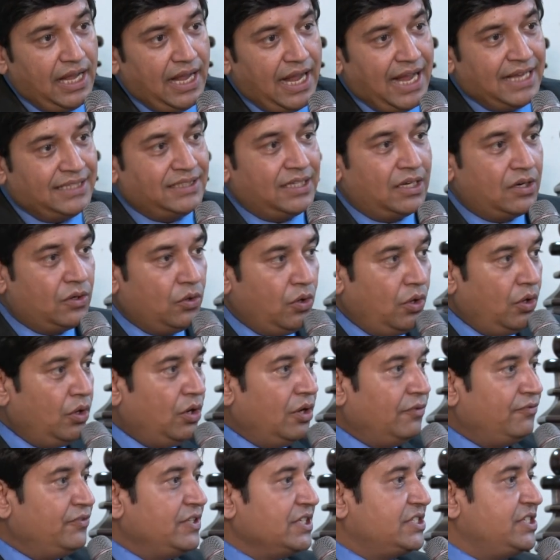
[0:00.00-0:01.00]
and the
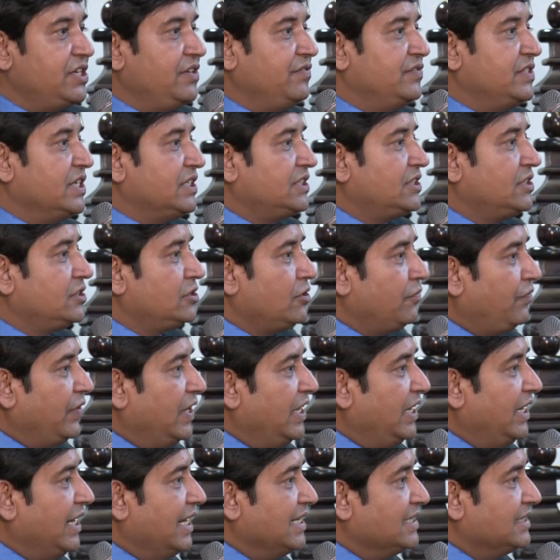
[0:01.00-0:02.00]
role of the Chief Justice of
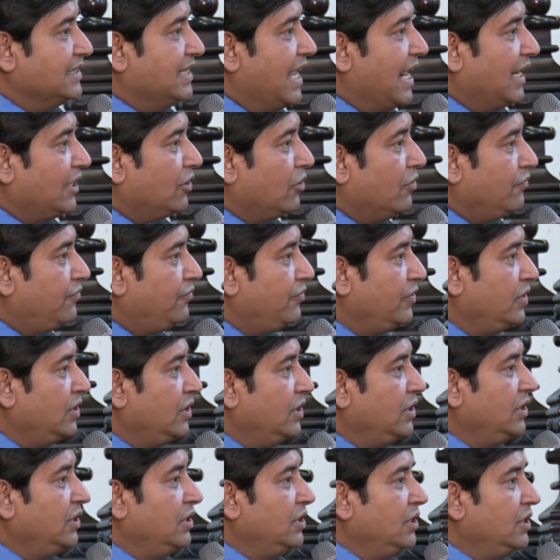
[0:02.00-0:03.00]
India is that of
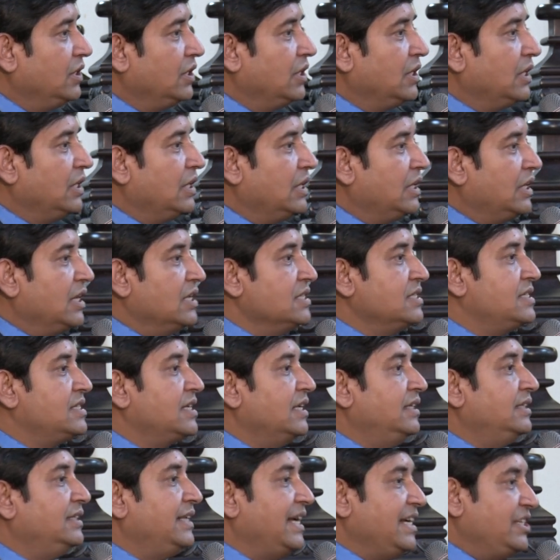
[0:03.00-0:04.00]

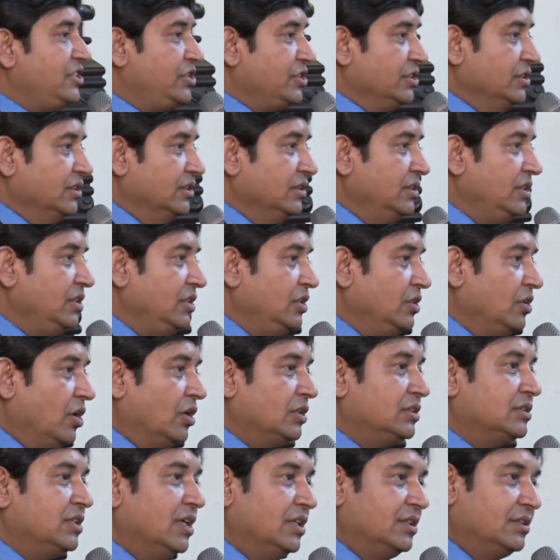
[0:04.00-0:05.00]
consultation,
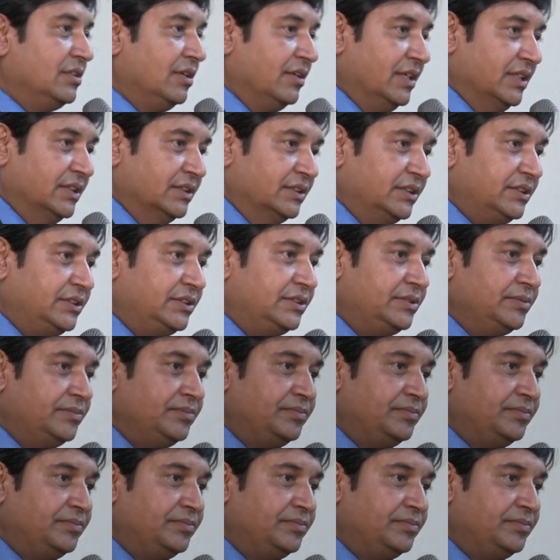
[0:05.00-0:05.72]
not controversy.